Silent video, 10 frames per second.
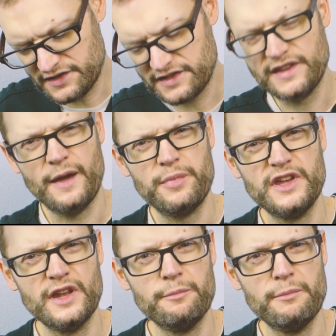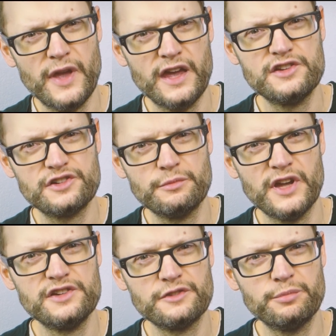could see that being a major,
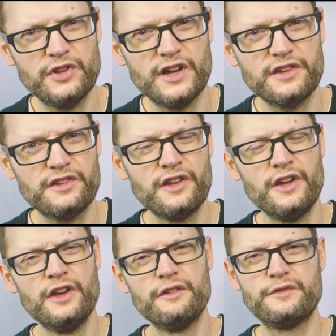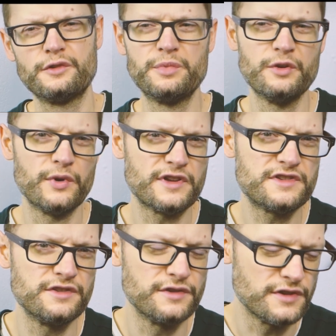major plus for Bitwig
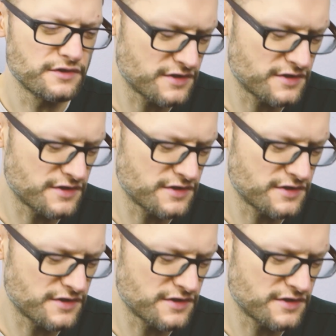Studio.